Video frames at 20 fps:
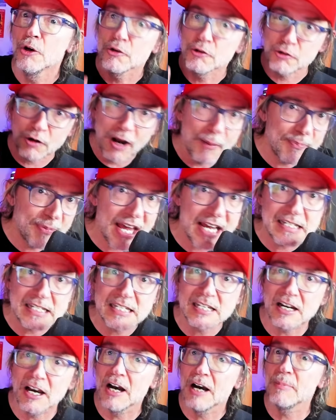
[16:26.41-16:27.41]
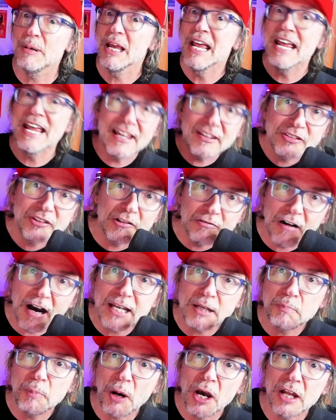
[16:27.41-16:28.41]
Drop that sub, hit the
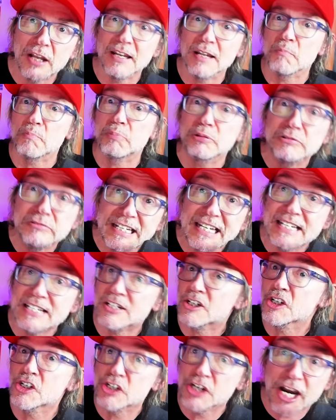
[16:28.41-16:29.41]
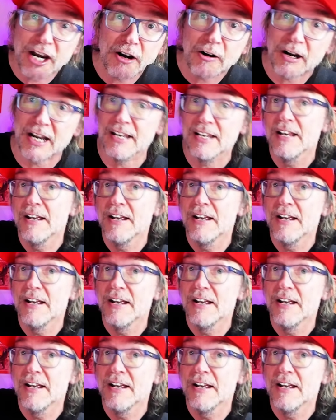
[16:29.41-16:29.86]
like button, and please share it.